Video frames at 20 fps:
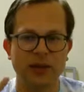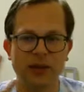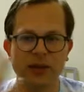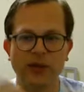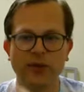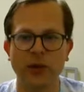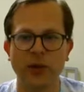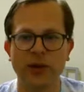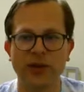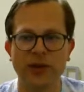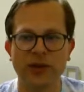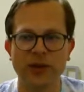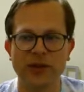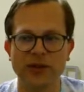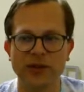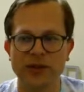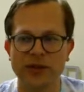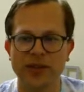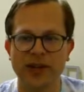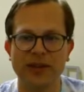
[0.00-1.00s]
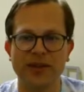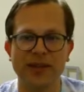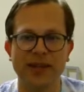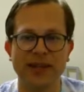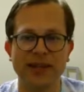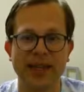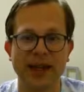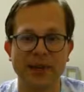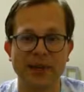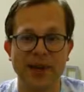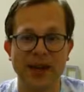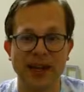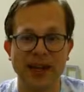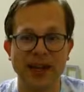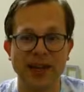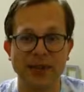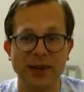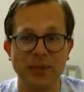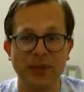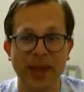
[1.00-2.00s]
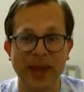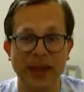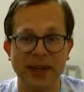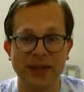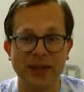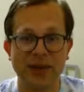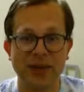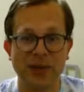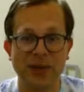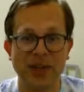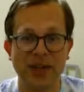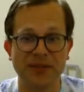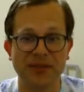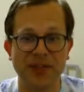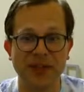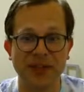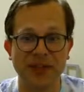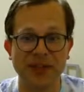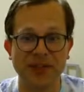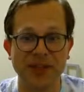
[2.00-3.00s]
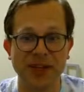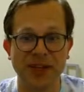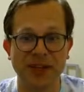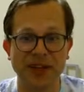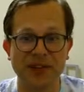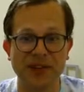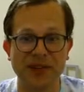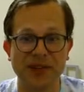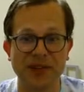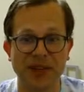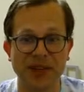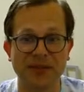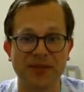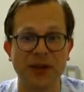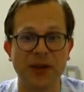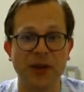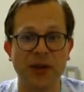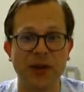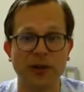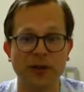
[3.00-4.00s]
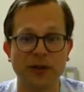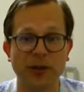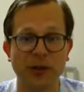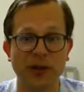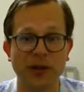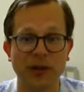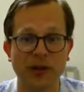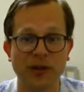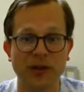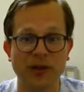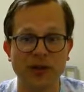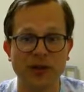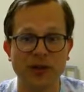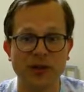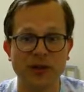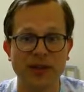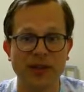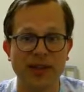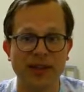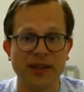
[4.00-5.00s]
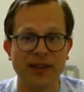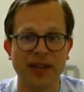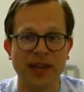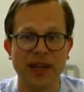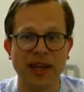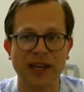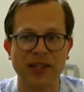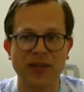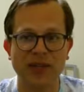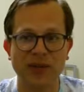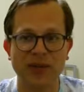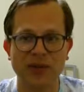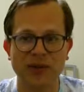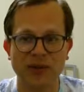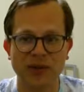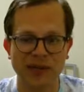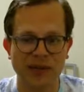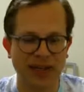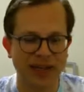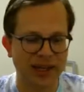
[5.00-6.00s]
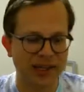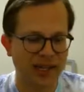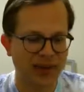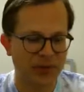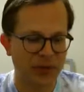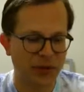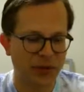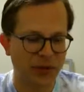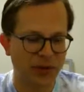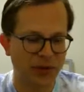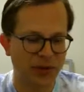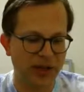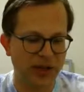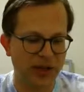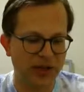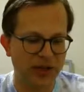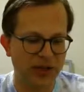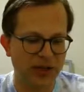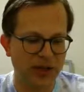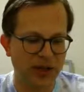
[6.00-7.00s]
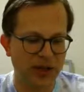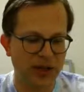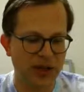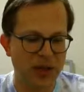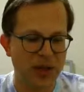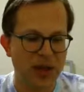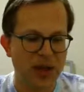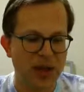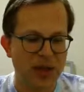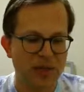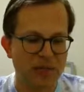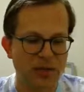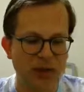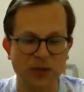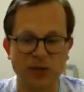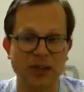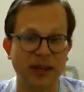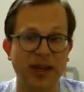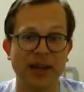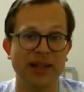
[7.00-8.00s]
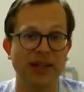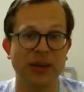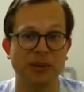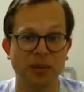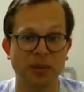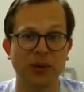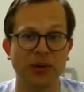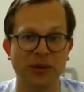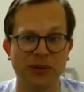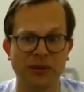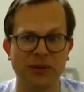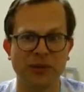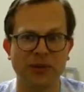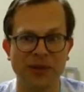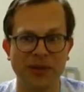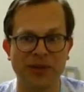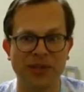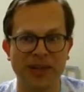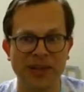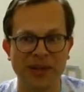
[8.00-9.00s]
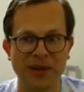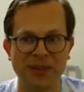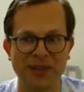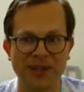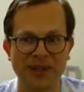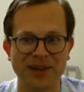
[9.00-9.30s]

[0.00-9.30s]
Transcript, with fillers: there's four dozers, and I think now that I got the black dozer out of daily challenge, I think I got all four dozers. I think ice dozer's like at level three or so, just because I pulled it three times